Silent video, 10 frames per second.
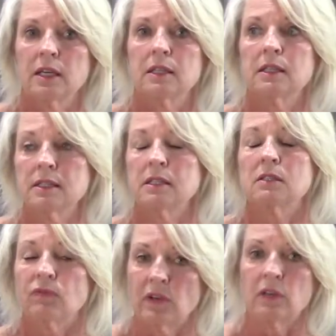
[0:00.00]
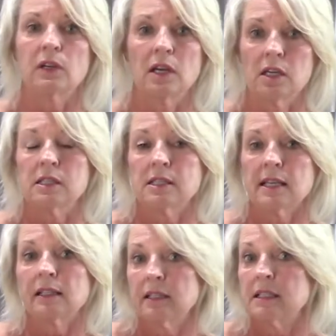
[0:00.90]
This is very
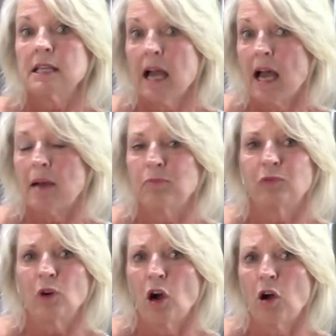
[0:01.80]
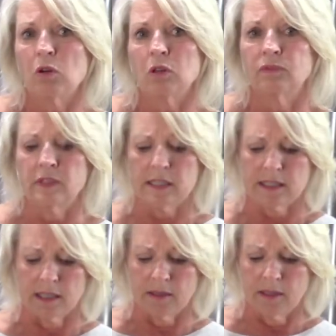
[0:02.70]
unsettling time for all of us.